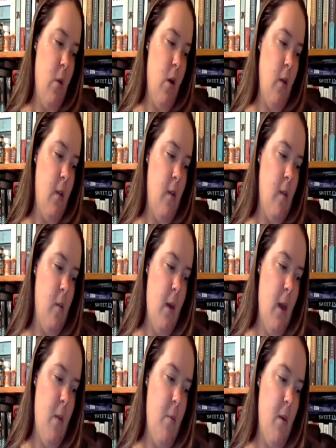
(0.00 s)
Molly, this is
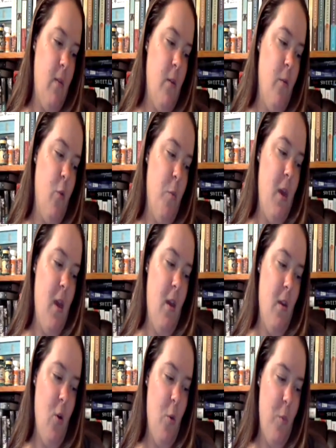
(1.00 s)
my epic silver
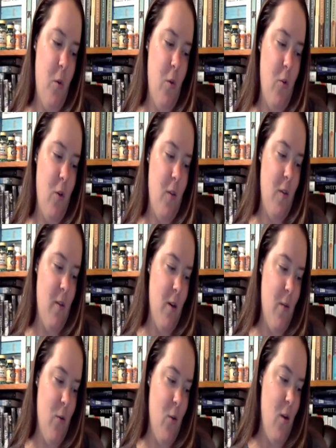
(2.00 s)
pen. Hope you enjoy this
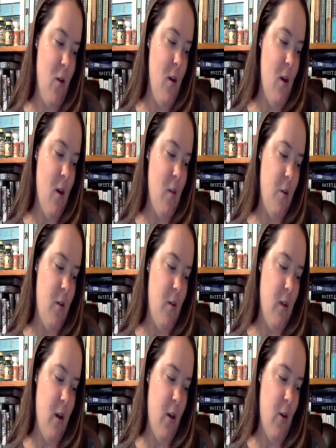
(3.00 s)
cover as much
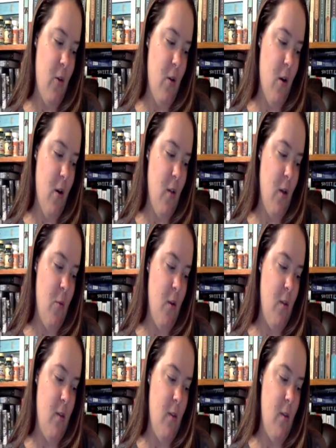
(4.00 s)
as I do. All I want is